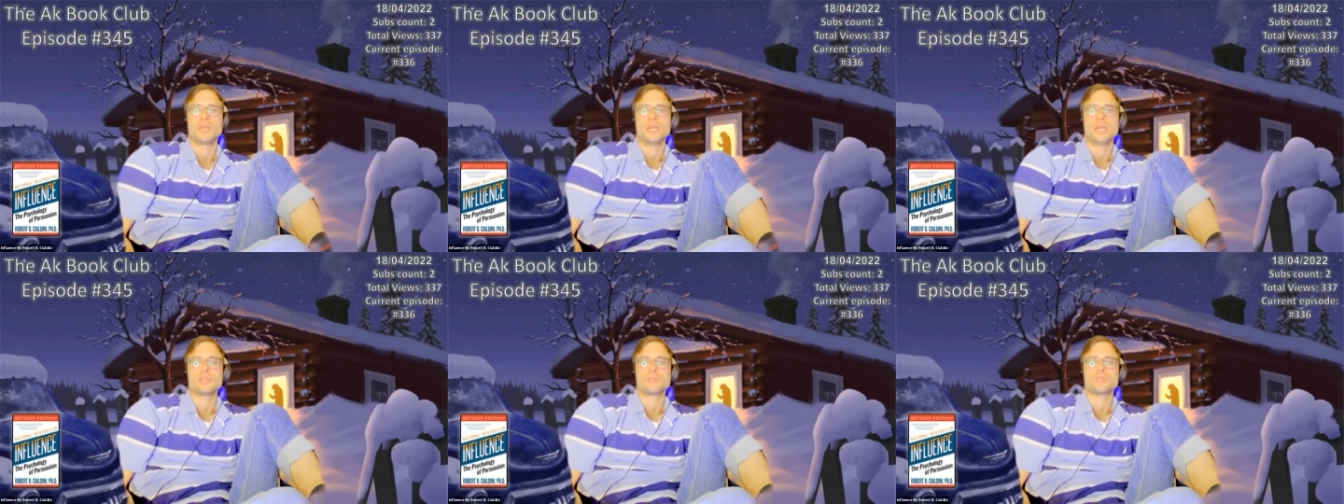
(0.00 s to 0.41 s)

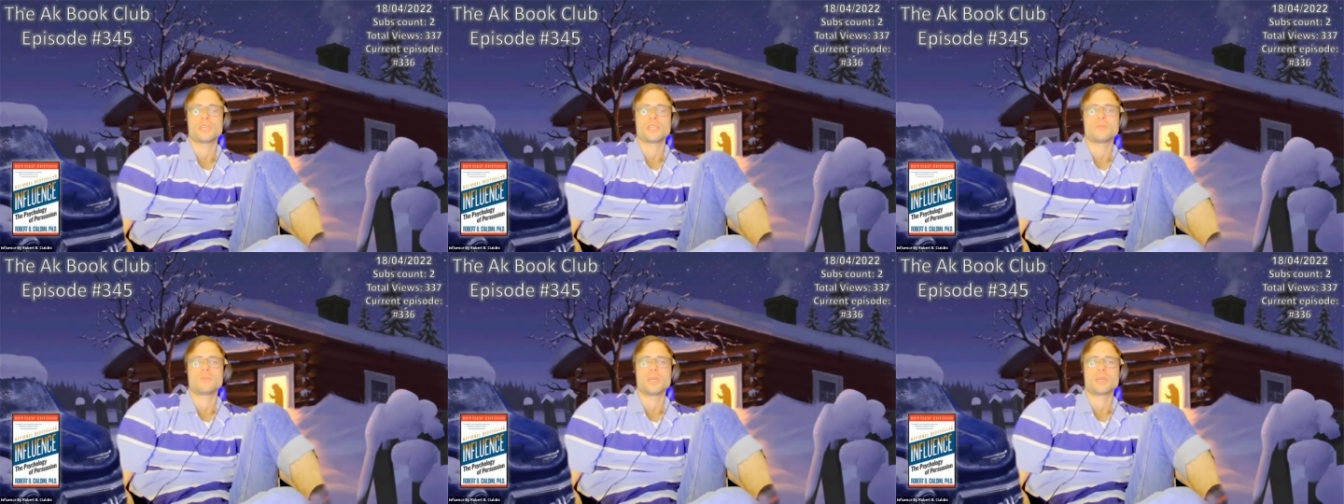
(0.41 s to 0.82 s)
and to
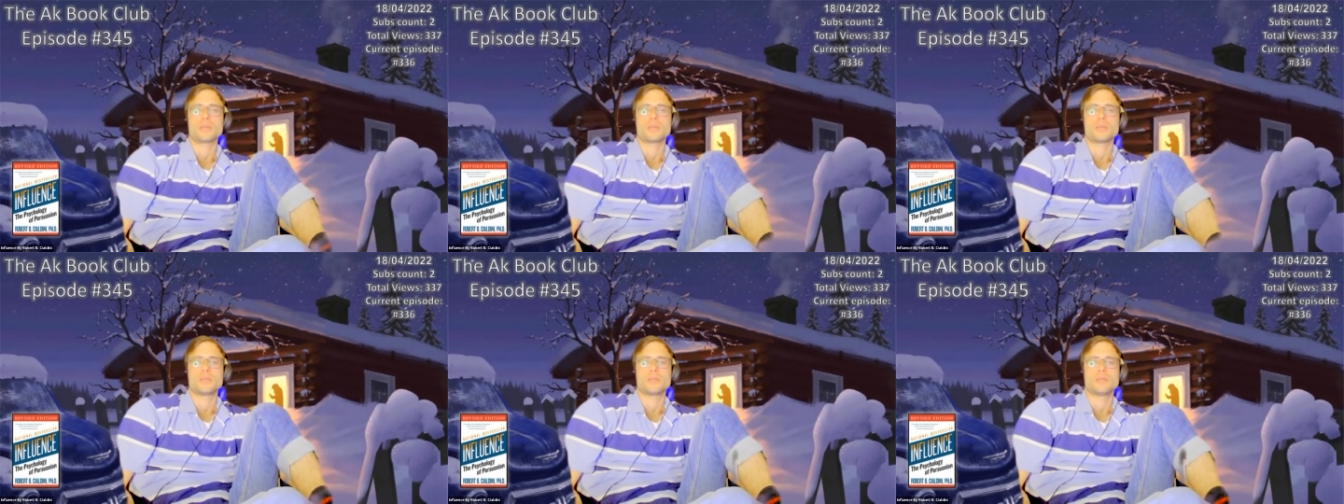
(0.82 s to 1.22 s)
take him back.
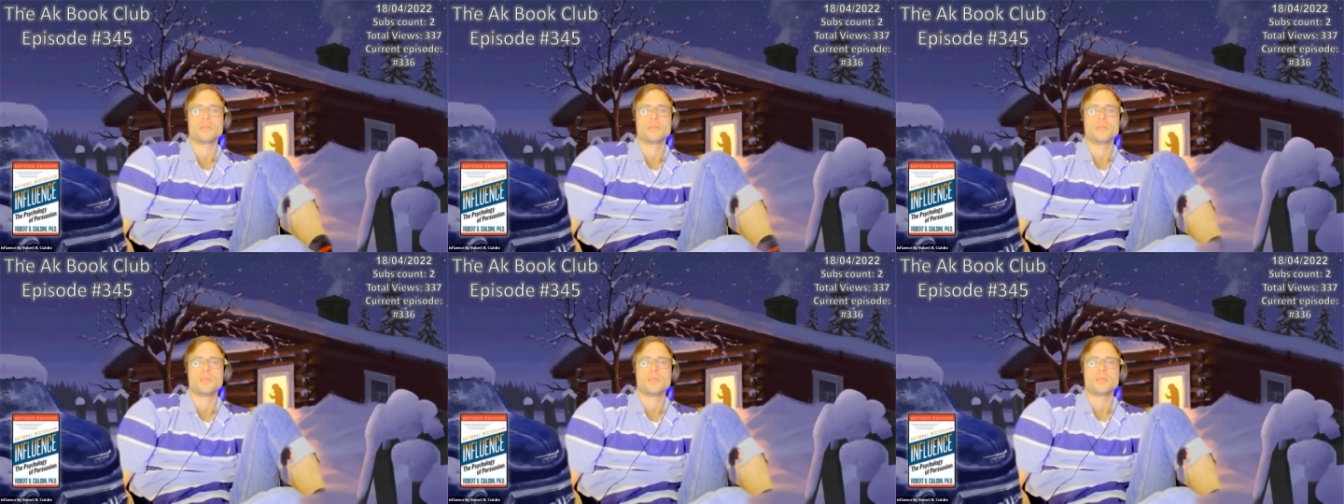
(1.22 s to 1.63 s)

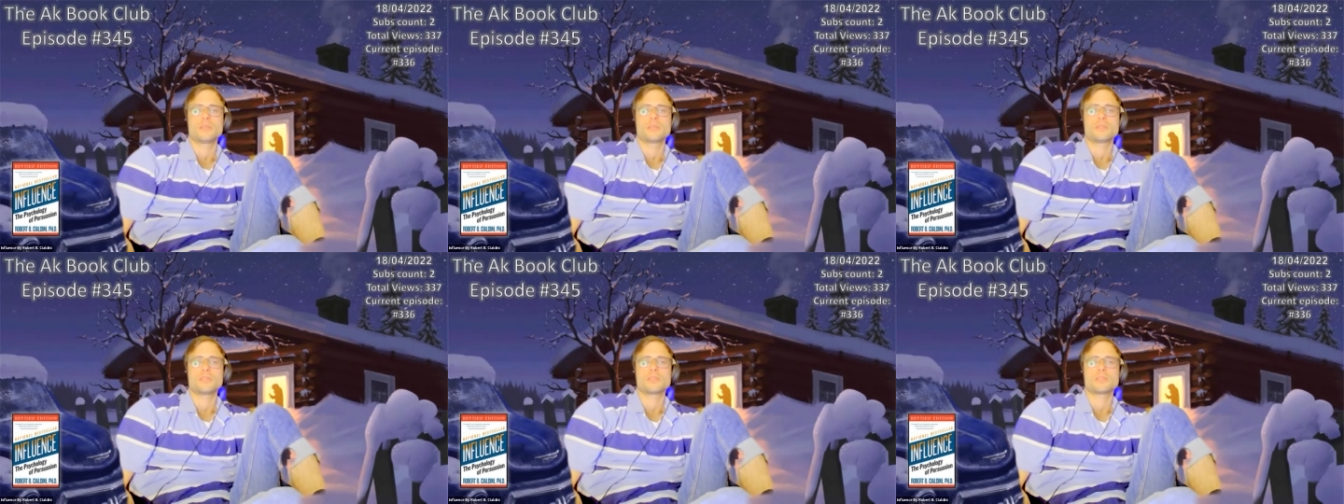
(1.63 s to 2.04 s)

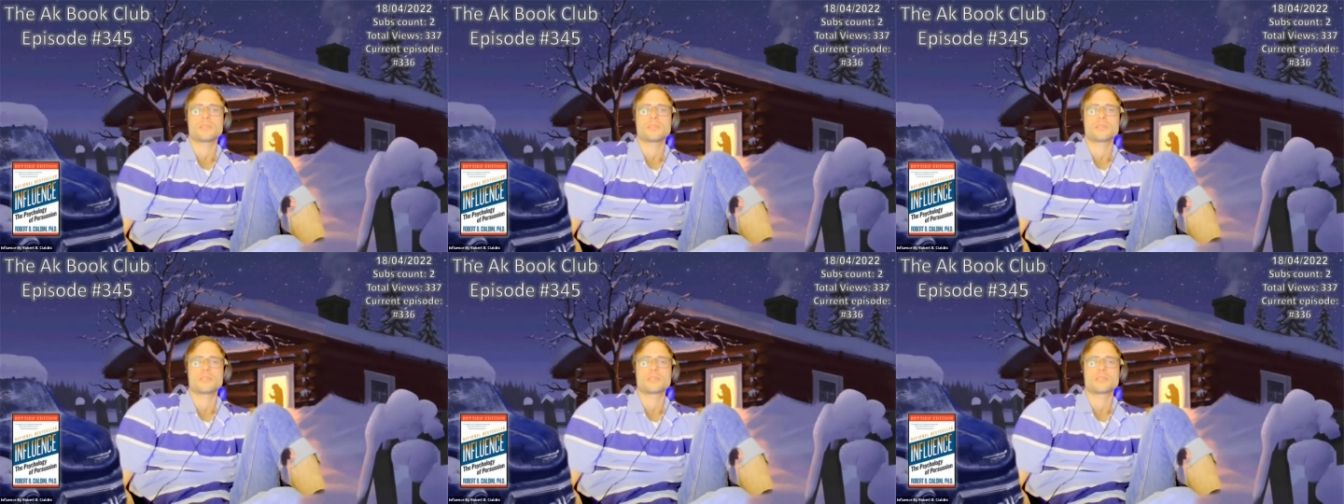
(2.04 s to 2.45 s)
Since
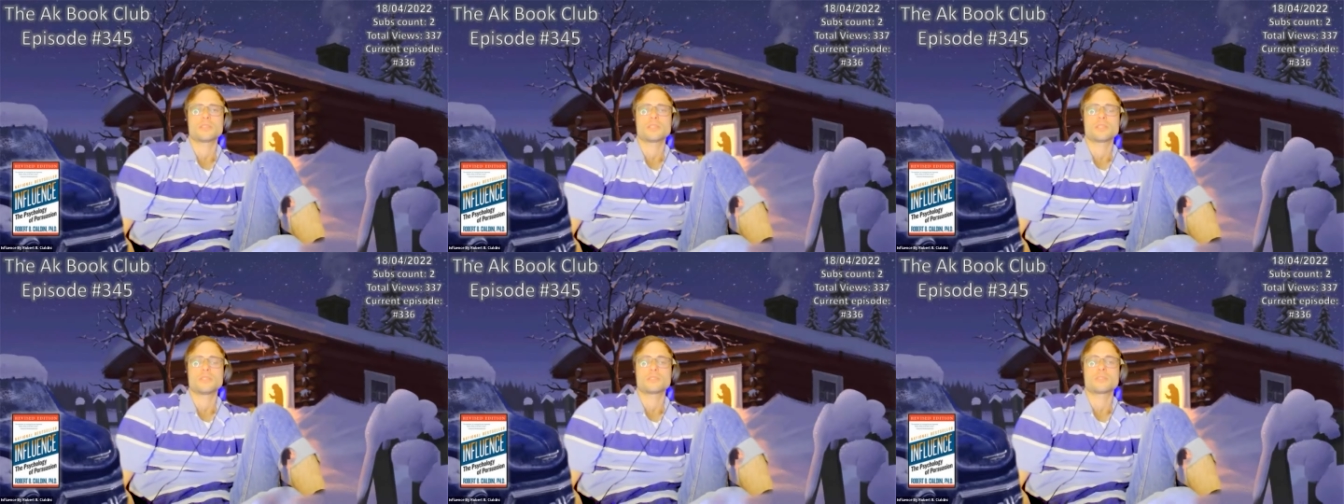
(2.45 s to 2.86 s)
her
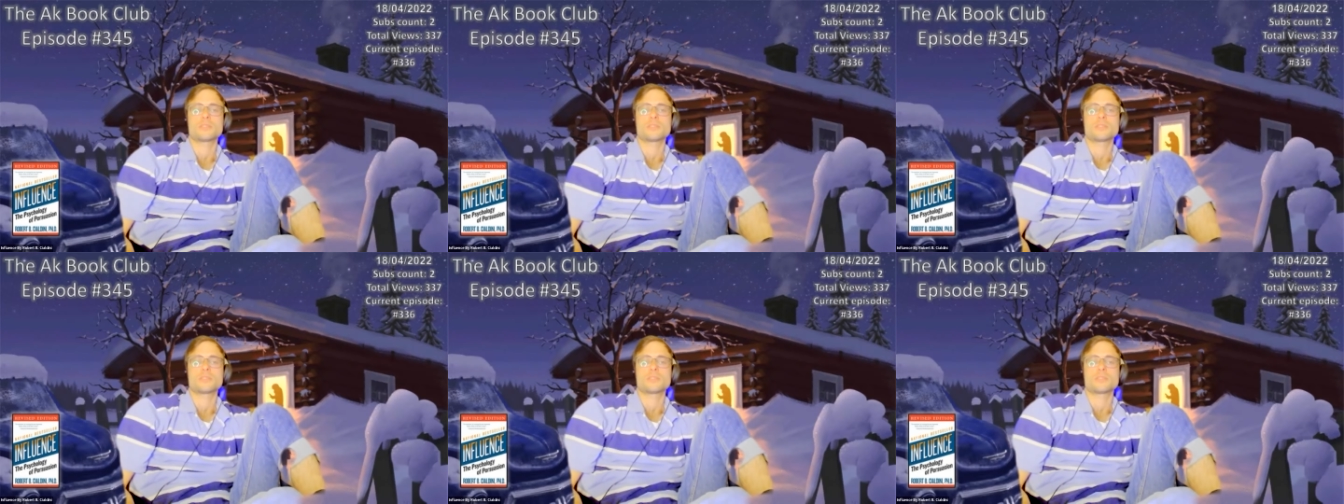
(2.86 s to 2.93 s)
decision